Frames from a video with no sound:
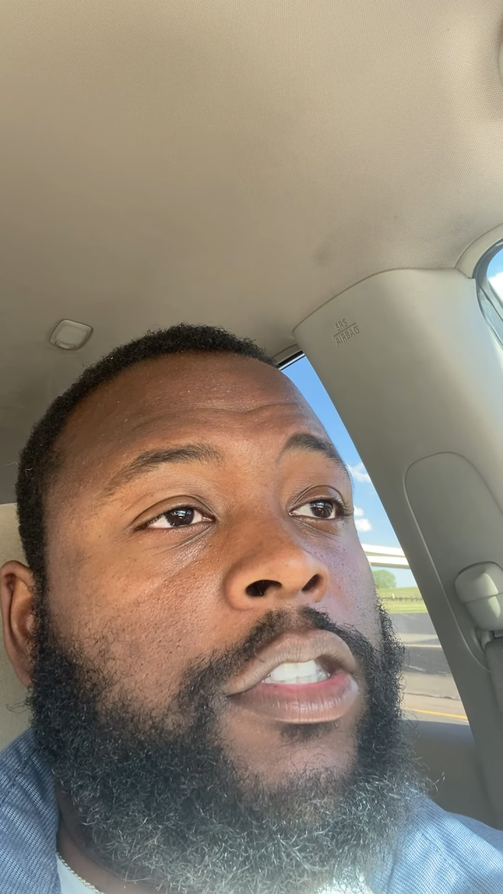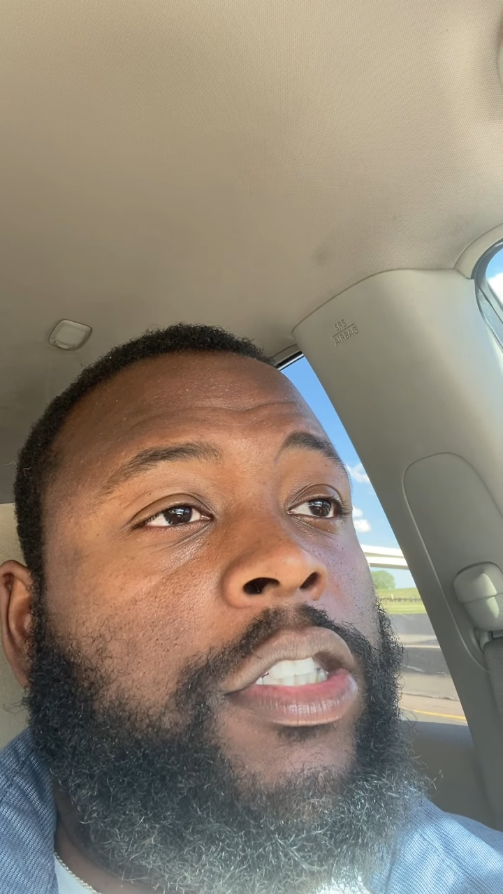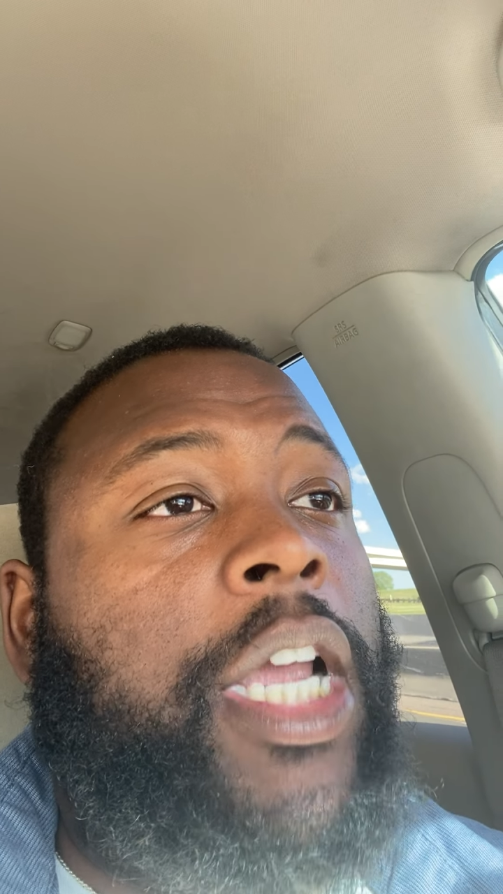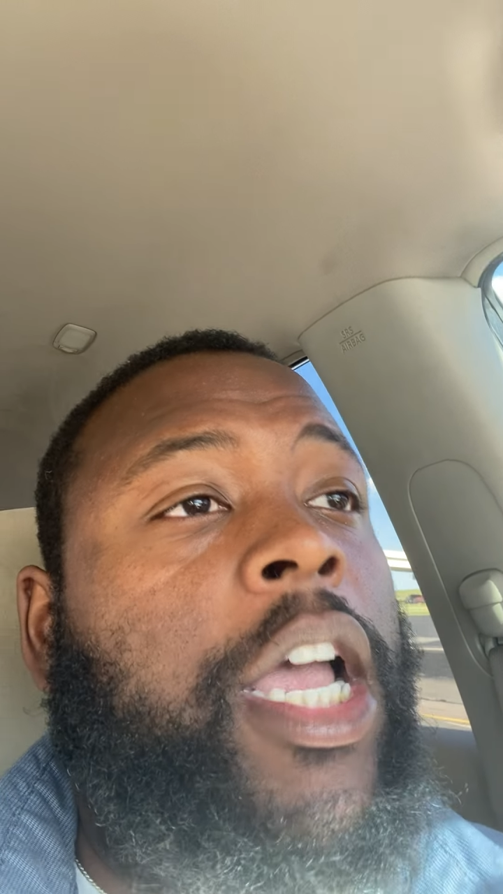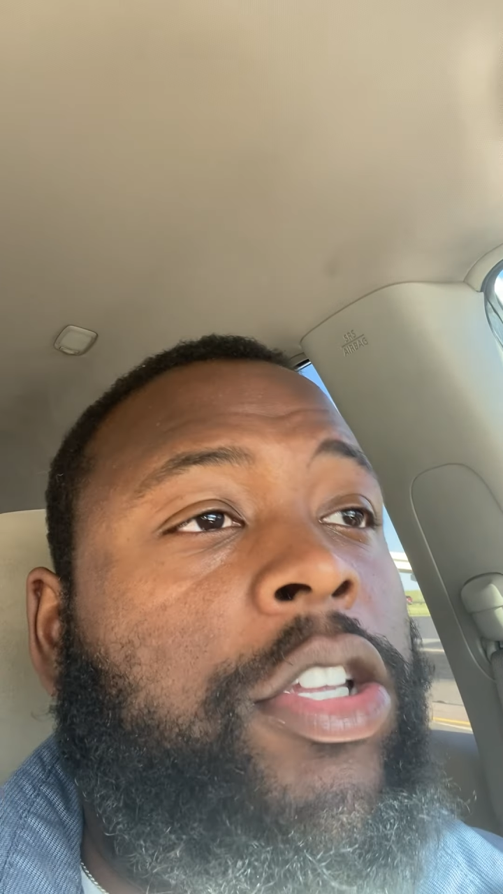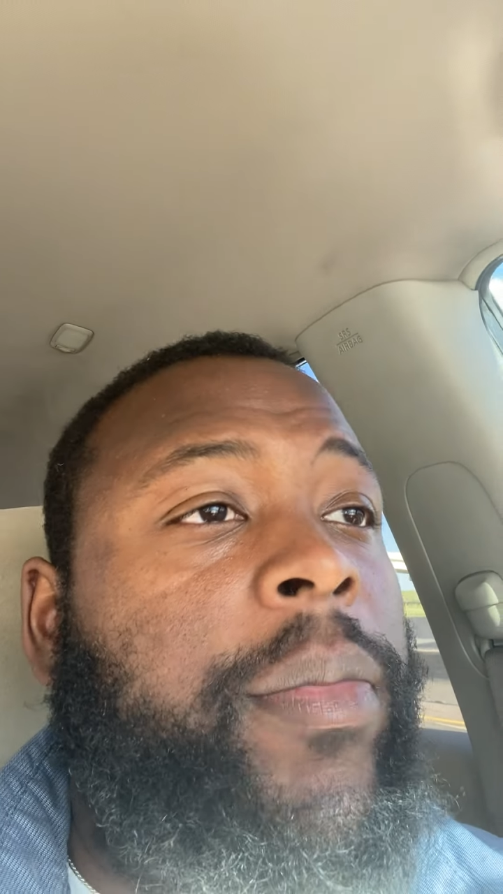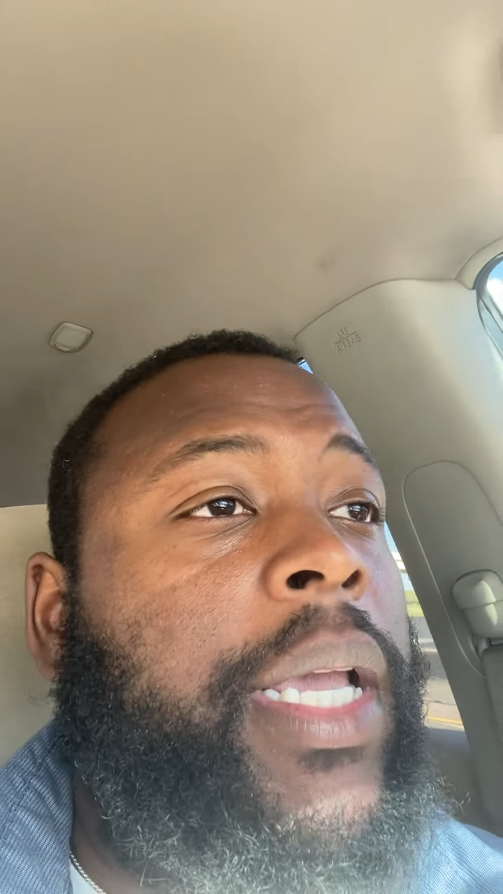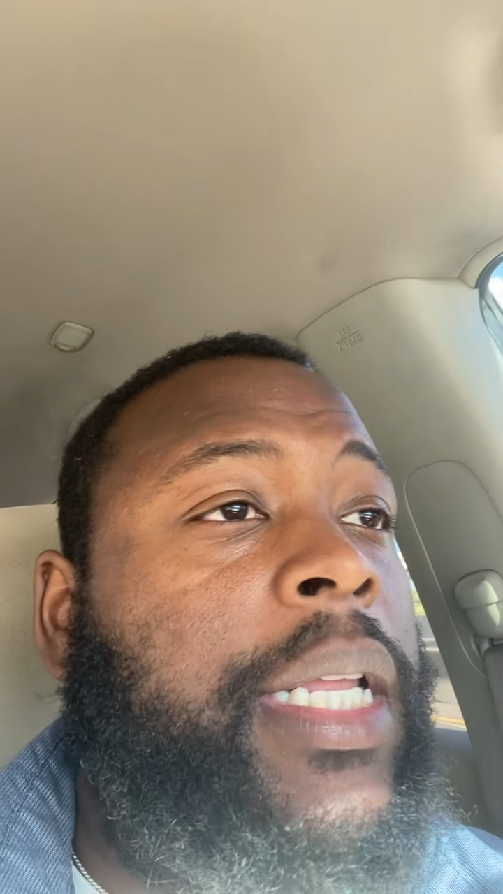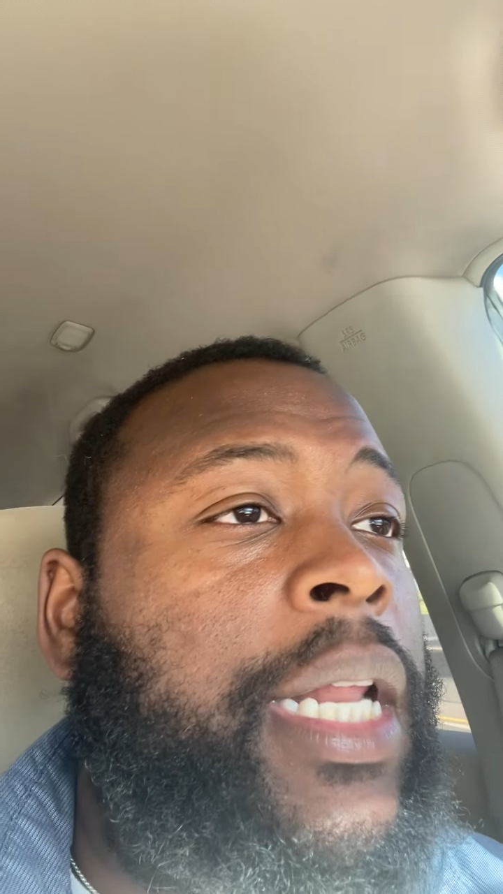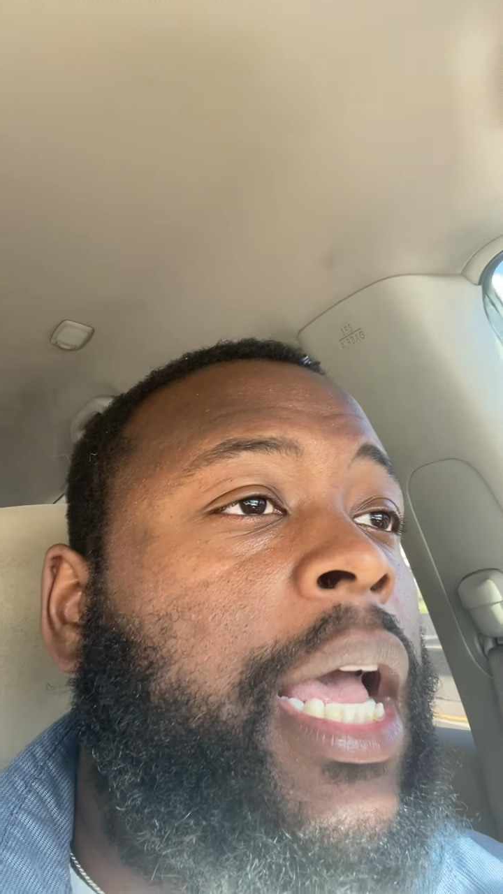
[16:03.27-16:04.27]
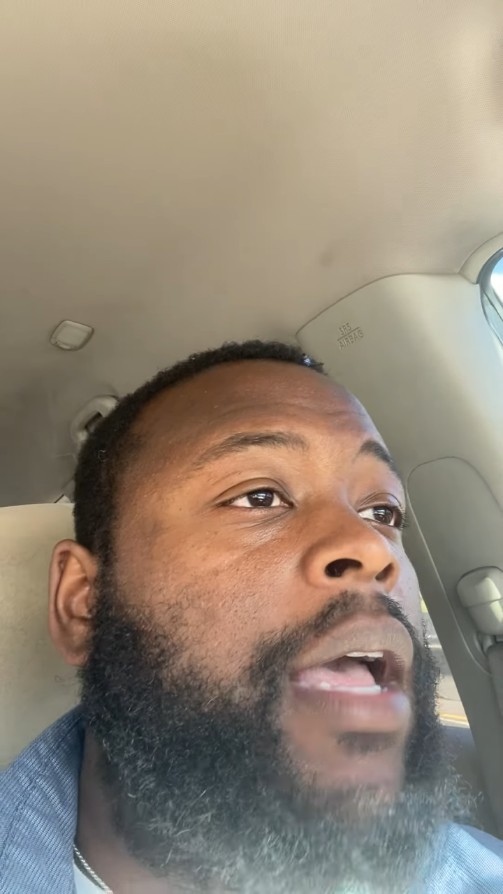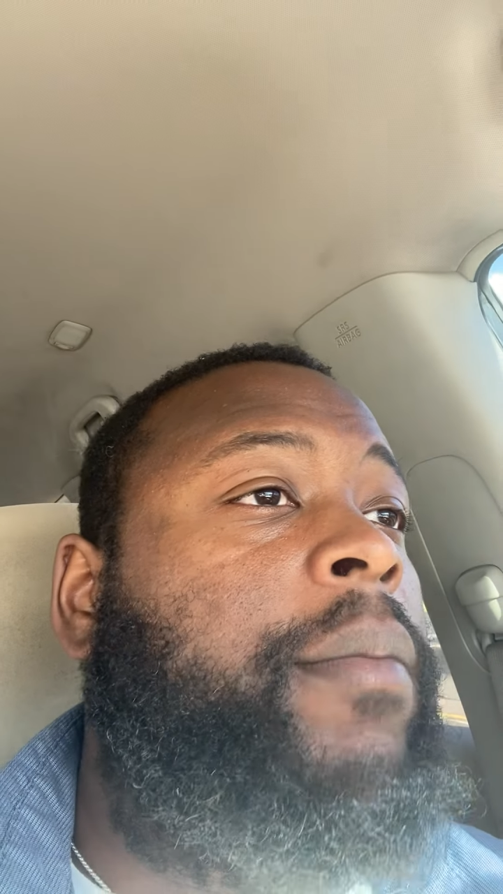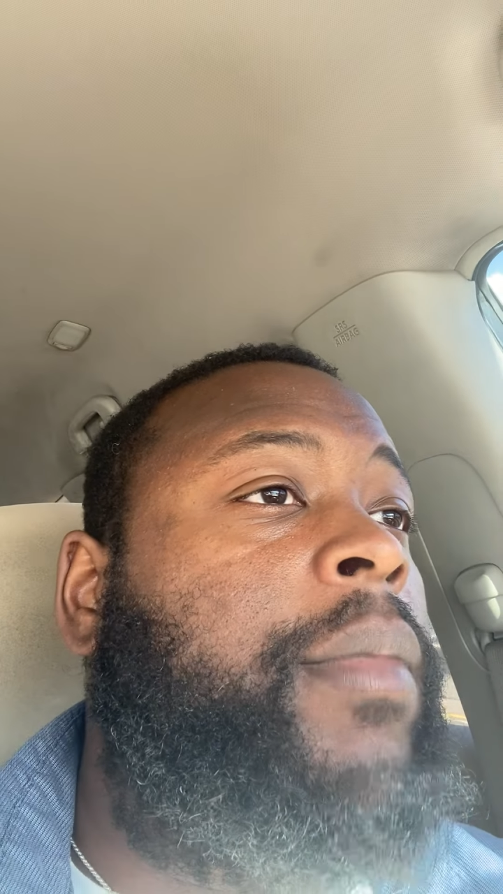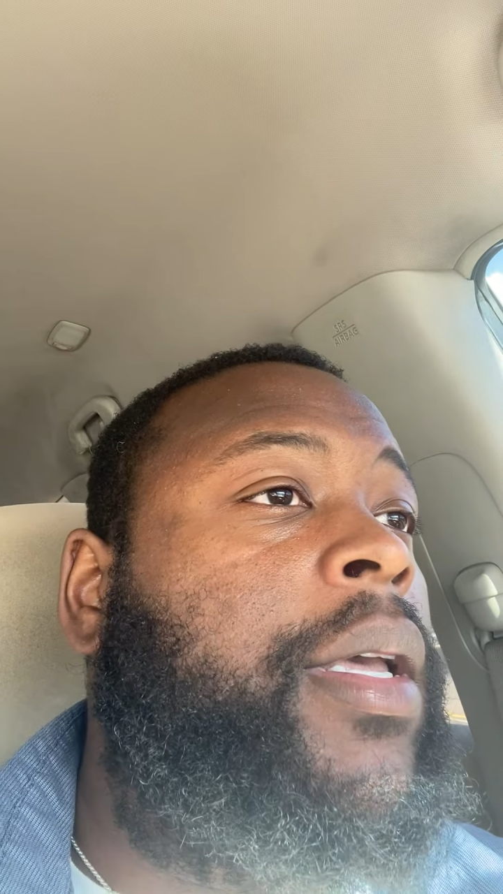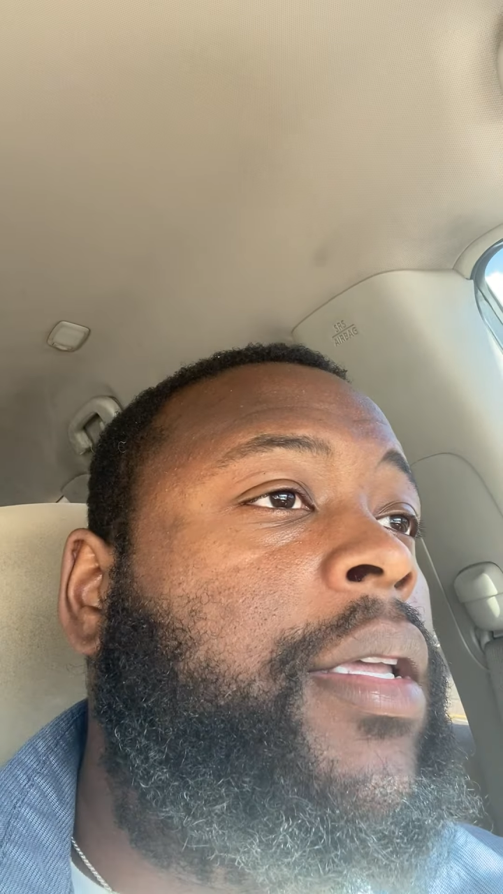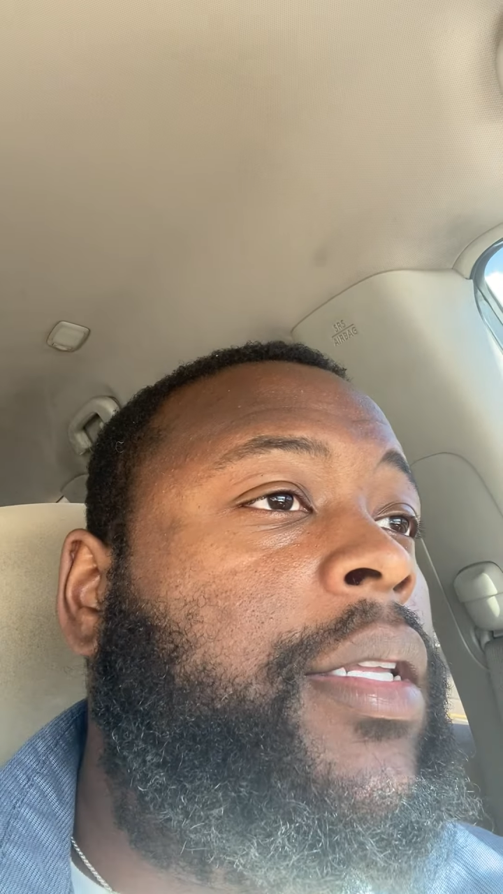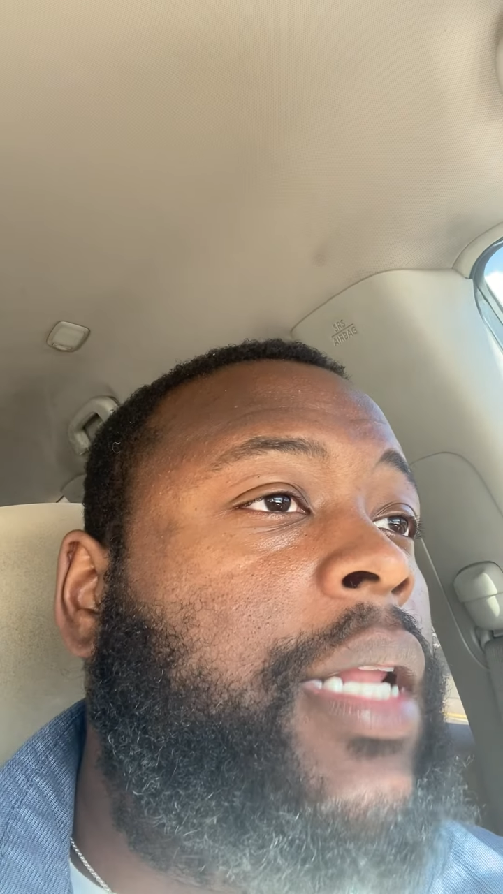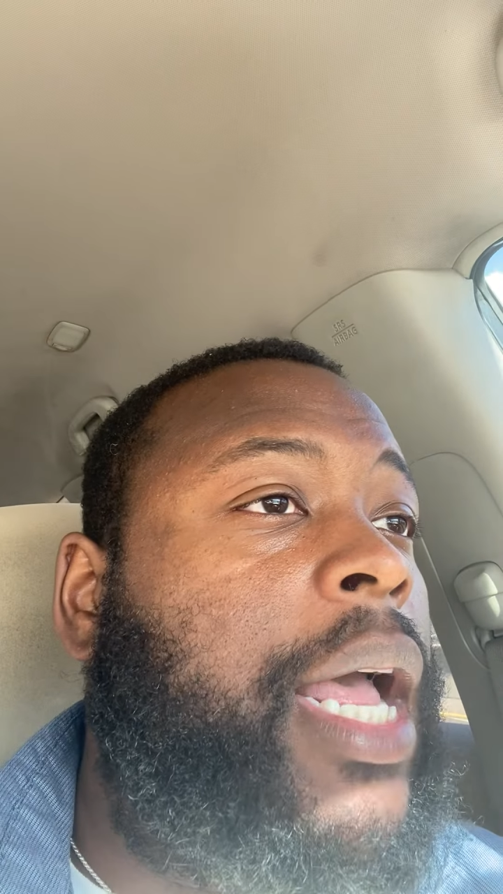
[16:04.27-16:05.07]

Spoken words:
John, you making $9 million